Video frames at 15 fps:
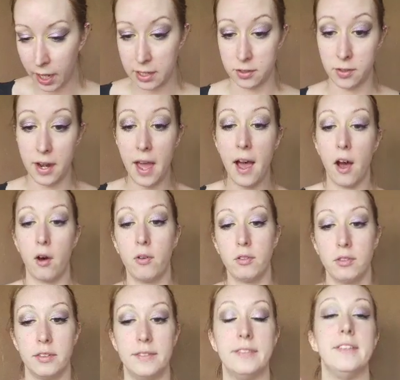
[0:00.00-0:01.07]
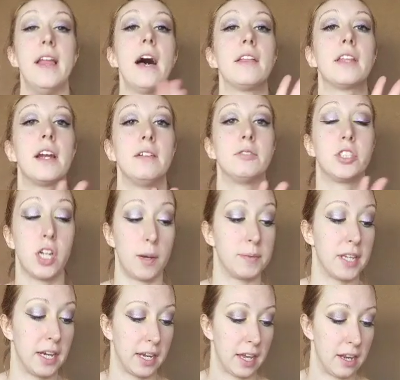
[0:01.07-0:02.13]
Okay, so now that I've
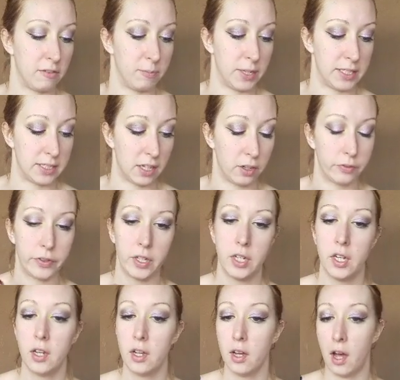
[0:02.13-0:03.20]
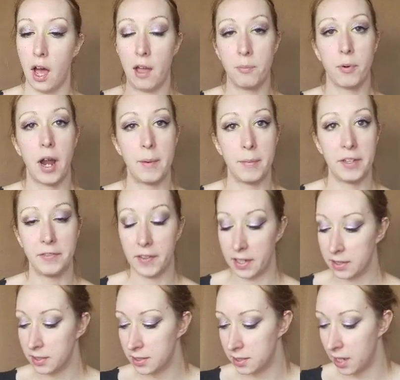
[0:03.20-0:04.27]
stopped getting ahead of myself, I prime my
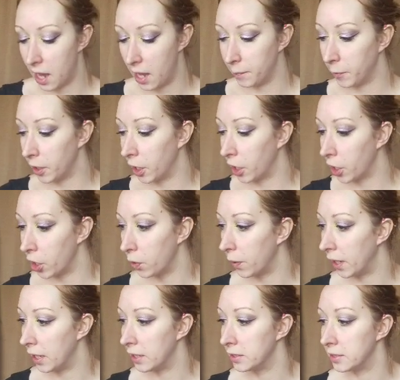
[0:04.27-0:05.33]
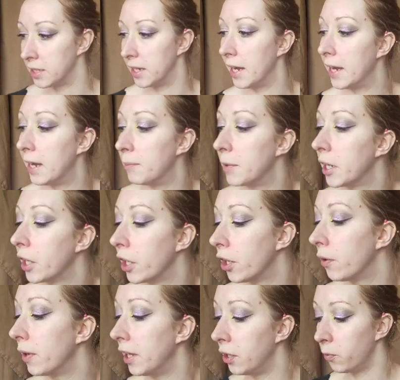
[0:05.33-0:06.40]
face. I'm going to go in, today I'm going to
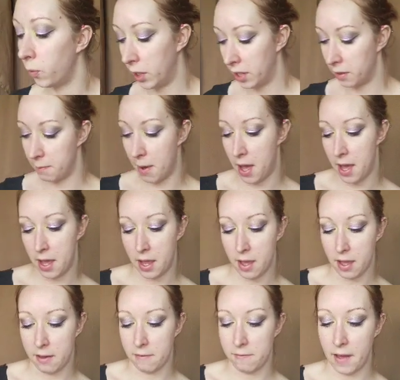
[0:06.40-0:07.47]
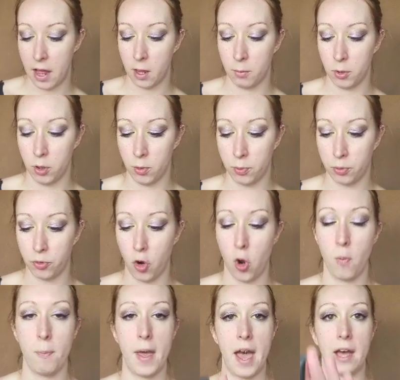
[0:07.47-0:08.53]
go in with my Infallible Pro